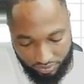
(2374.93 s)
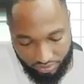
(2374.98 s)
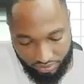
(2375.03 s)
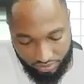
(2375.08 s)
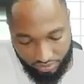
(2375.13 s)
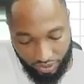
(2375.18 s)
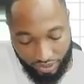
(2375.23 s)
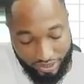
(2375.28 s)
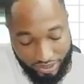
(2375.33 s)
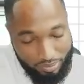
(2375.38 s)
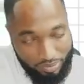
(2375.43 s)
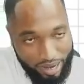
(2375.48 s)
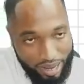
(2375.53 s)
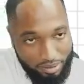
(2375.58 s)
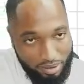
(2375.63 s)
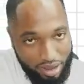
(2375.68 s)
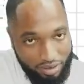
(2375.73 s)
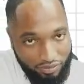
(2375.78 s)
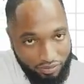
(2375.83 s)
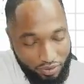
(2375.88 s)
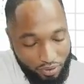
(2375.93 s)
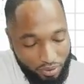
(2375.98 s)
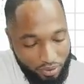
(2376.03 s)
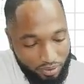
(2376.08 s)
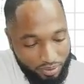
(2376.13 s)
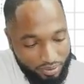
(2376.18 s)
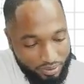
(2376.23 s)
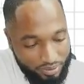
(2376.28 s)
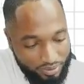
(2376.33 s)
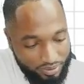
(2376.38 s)
multiplied by 4,
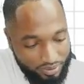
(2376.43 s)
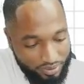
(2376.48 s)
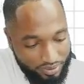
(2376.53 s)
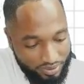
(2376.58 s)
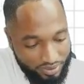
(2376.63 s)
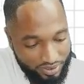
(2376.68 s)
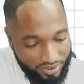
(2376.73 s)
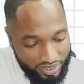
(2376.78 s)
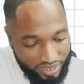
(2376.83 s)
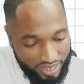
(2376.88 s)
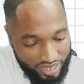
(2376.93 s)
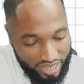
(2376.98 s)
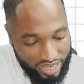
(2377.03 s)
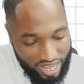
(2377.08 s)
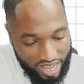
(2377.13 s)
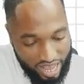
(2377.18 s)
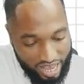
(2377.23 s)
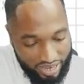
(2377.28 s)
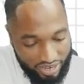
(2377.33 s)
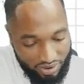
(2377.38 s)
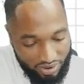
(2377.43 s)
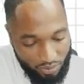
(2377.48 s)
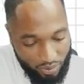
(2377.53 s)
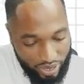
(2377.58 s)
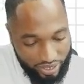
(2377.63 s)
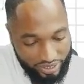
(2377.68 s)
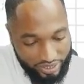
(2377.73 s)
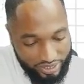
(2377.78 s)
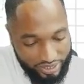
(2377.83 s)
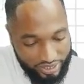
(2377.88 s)
and the
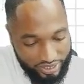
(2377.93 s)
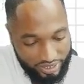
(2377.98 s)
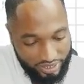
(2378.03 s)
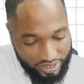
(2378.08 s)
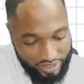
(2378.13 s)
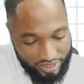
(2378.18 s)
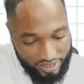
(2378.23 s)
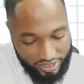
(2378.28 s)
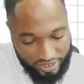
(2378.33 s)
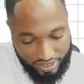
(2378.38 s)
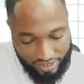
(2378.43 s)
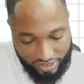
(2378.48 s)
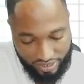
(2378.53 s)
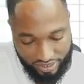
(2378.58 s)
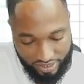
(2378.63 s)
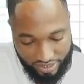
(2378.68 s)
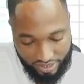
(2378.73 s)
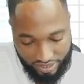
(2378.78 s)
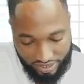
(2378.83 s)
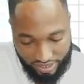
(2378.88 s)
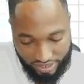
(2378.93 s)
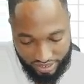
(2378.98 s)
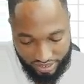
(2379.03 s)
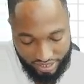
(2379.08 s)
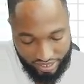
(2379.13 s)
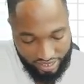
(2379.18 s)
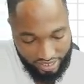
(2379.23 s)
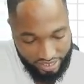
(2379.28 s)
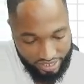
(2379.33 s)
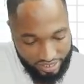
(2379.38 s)
width
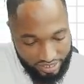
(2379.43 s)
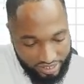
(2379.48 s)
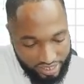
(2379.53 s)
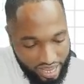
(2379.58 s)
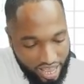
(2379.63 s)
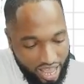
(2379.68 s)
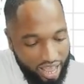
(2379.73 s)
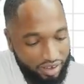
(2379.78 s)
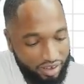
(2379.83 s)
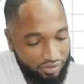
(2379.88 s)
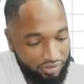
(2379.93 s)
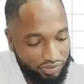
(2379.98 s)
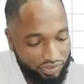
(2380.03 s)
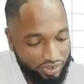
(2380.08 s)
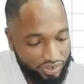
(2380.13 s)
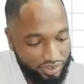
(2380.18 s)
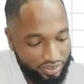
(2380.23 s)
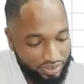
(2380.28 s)
is halved,